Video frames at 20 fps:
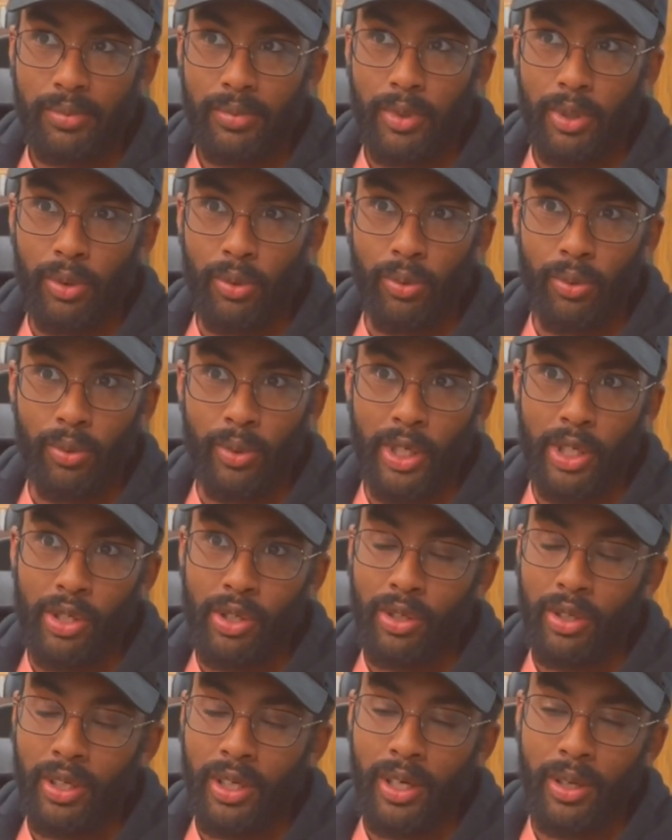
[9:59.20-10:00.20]

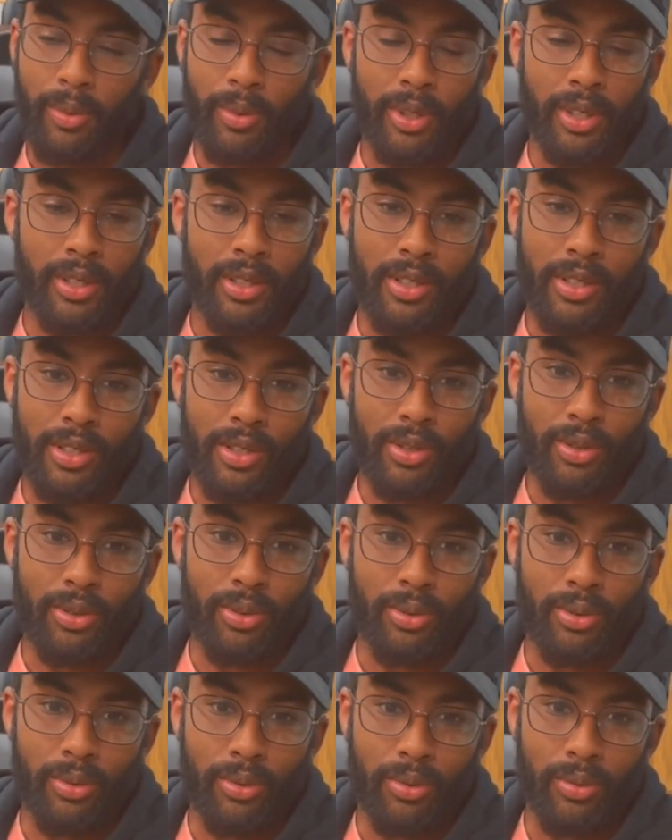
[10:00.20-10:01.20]
Originally, I wanted to
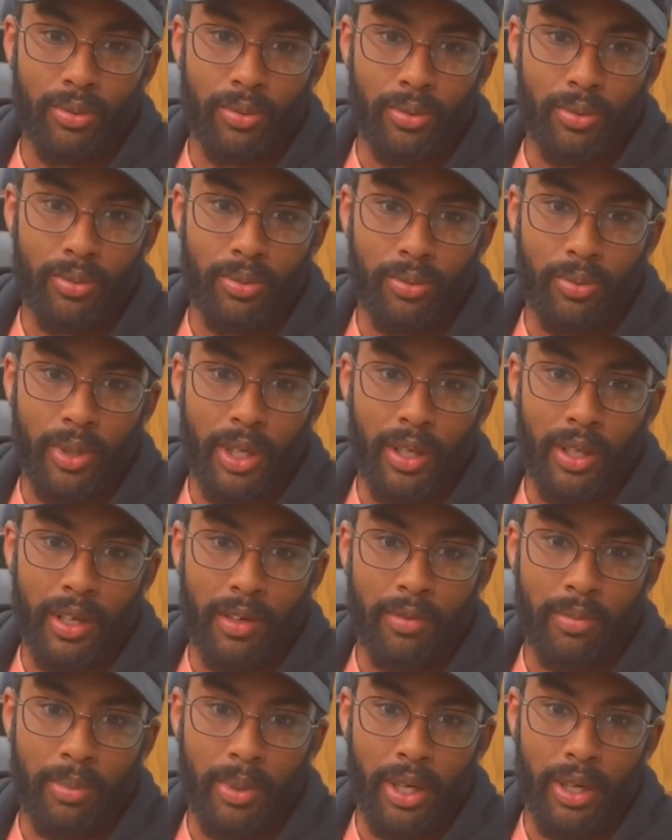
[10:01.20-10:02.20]
do
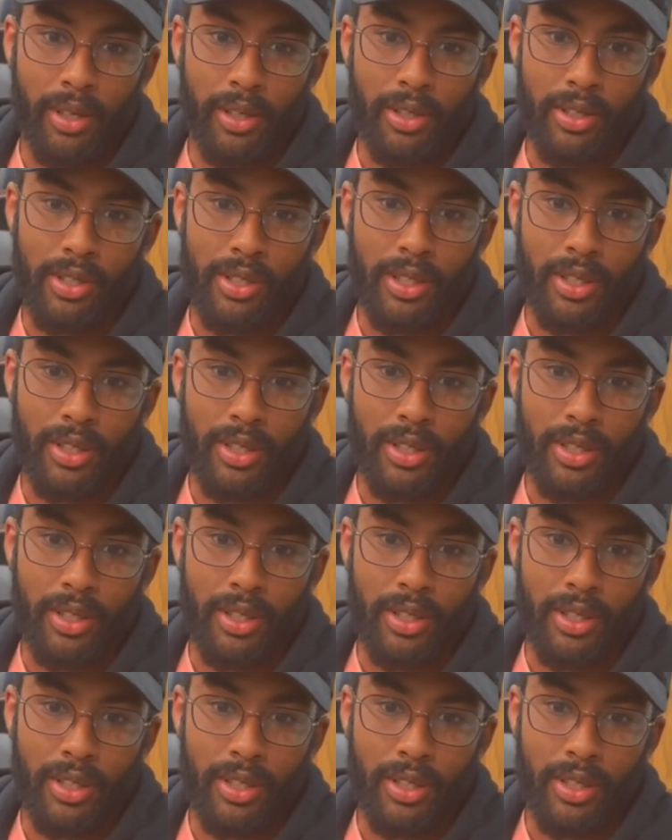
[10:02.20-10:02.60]
wildlife biology